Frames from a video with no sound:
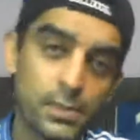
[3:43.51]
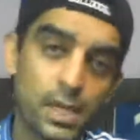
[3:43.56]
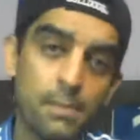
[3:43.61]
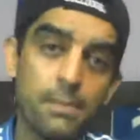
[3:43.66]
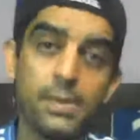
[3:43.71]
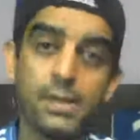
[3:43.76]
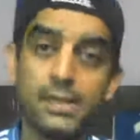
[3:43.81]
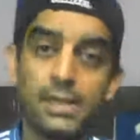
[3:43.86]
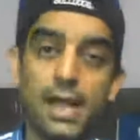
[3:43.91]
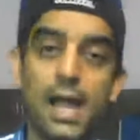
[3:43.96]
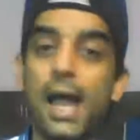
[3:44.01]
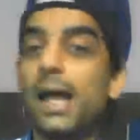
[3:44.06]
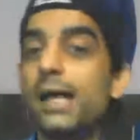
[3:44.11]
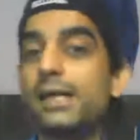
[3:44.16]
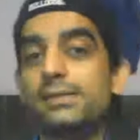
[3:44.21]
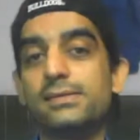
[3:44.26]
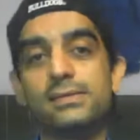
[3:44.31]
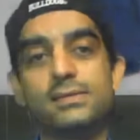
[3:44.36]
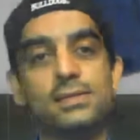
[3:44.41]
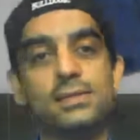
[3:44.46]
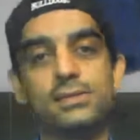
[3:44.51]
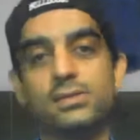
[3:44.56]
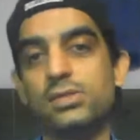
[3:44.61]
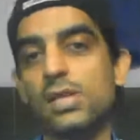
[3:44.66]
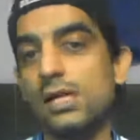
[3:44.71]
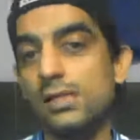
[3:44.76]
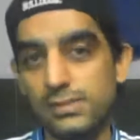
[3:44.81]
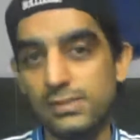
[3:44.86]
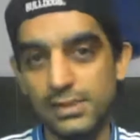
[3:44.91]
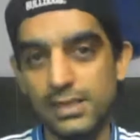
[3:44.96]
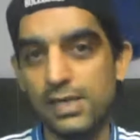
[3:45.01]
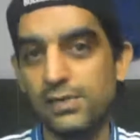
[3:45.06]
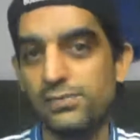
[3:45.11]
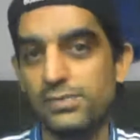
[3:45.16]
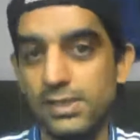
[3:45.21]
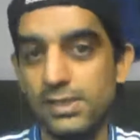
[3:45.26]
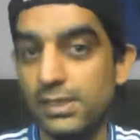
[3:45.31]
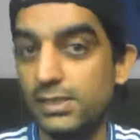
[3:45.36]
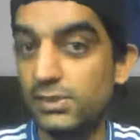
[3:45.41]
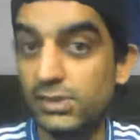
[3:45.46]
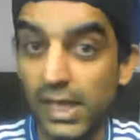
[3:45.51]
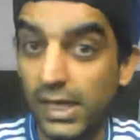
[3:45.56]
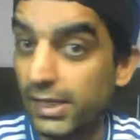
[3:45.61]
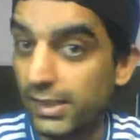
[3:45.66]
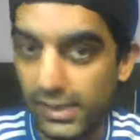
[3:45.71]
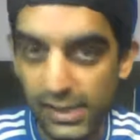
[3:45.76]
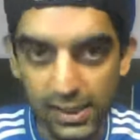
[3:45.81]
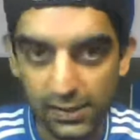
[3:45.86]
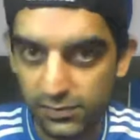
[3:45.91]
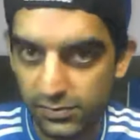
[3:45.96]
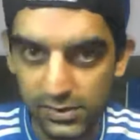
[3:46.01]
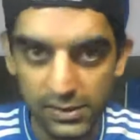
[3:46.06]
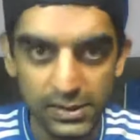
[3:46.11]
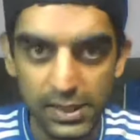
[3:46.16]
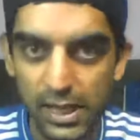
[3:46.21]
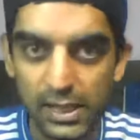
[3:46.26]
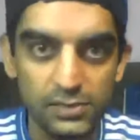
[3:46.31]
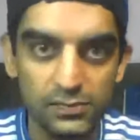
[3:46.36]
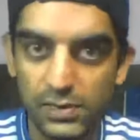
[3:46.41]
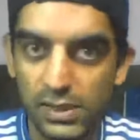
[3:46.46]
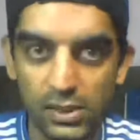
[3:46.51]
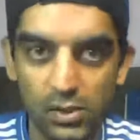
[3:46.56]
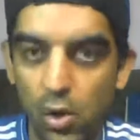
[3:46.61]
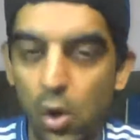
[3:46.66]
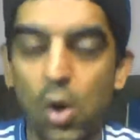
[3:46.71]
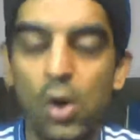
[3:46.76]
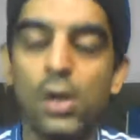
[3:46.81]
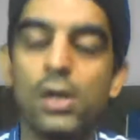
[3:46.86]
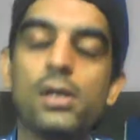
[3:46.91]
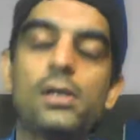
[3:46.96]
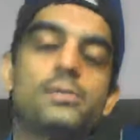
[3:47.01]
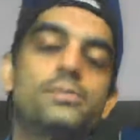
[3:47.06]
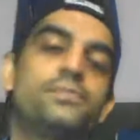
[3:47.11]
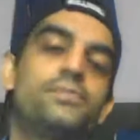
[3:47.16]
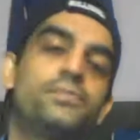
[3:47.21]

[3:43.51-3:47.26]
But as Chelsea FC and Charity FC as we are called,